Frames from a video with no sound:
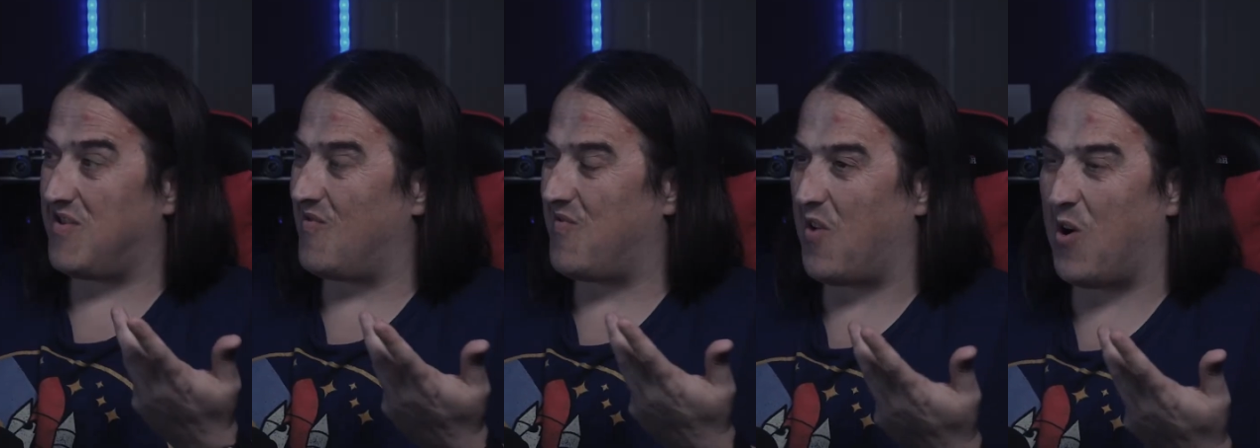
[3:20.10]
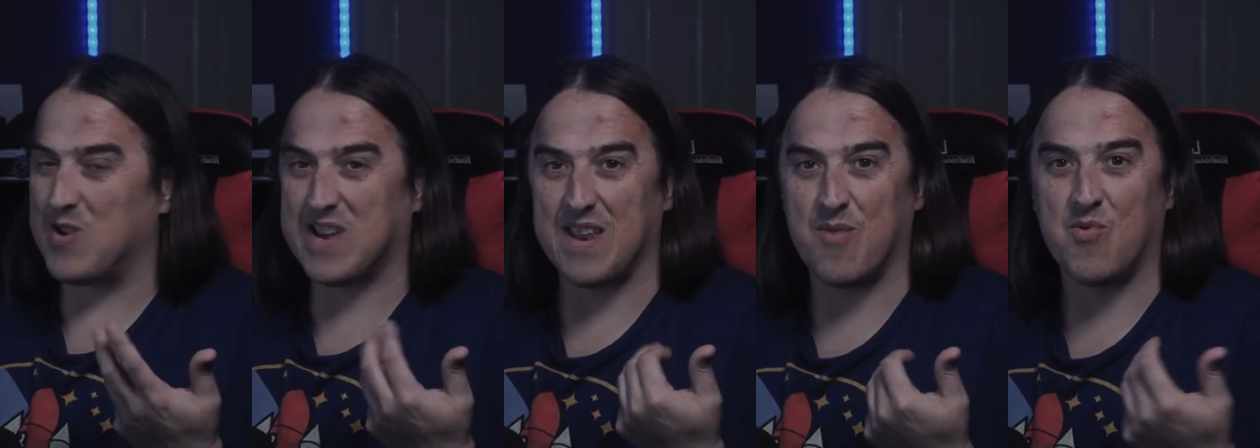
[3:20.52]

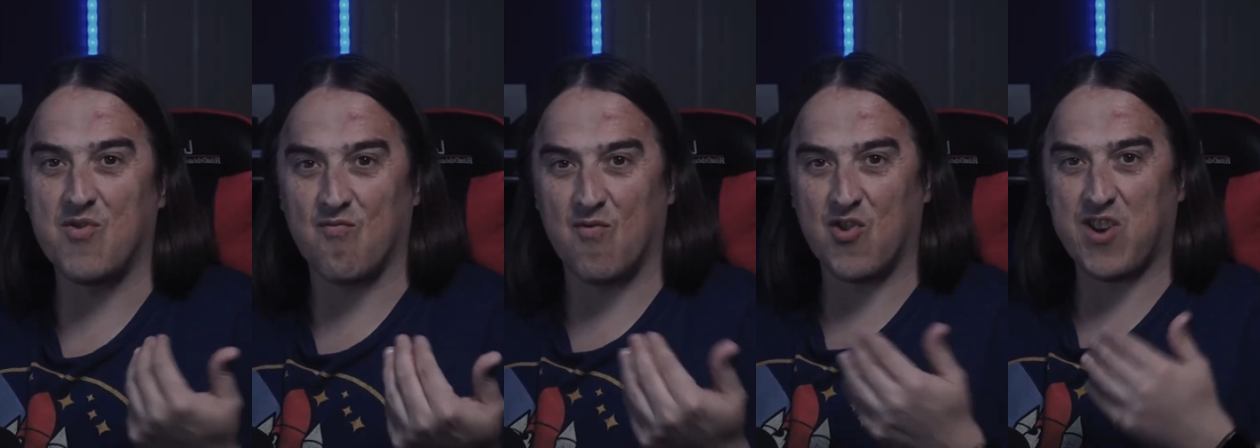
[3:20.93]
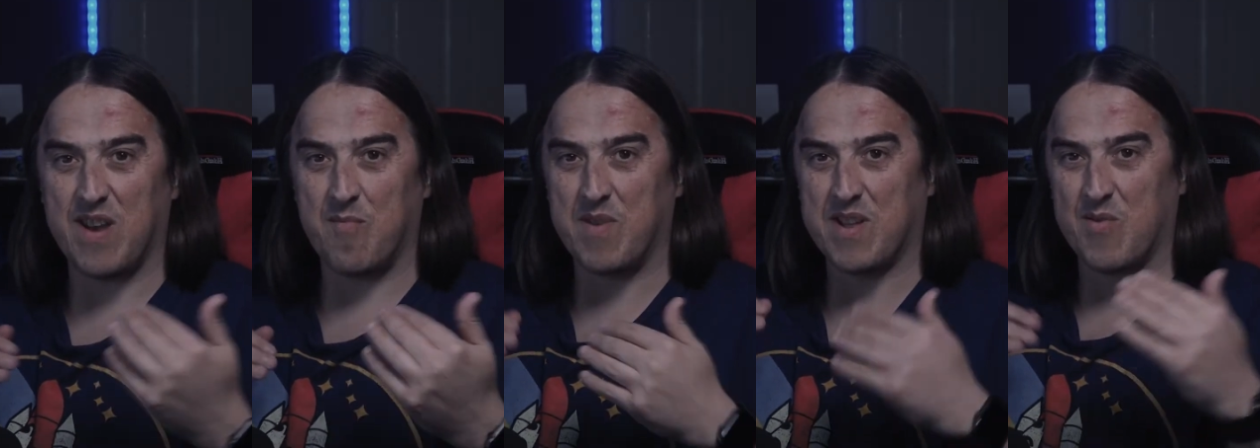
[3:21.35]
unfortunately was
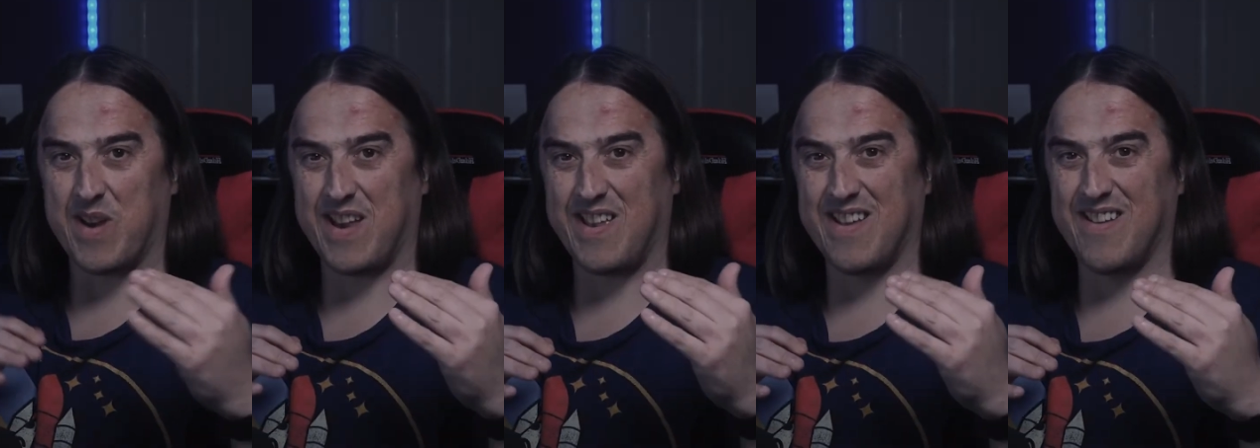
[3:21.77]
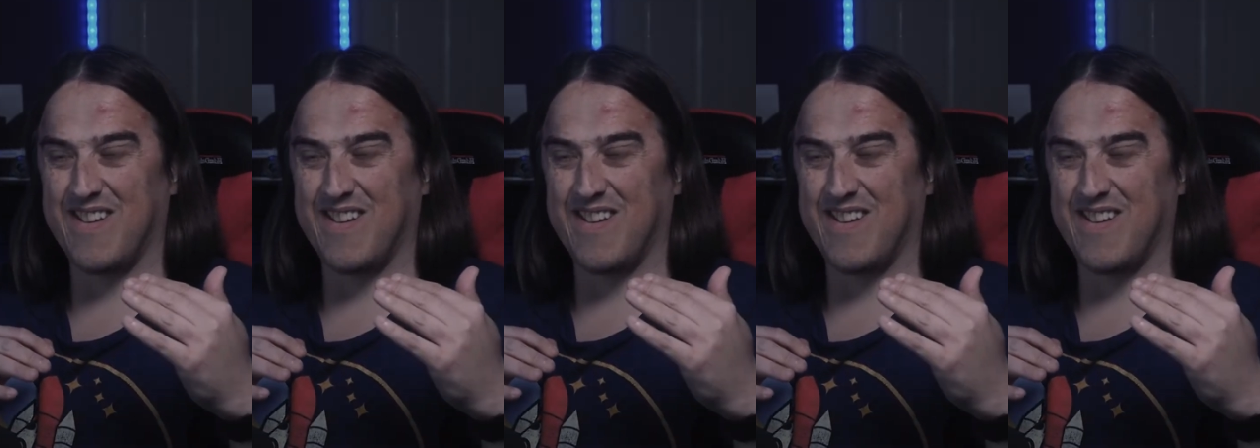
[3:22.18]
rushing in between,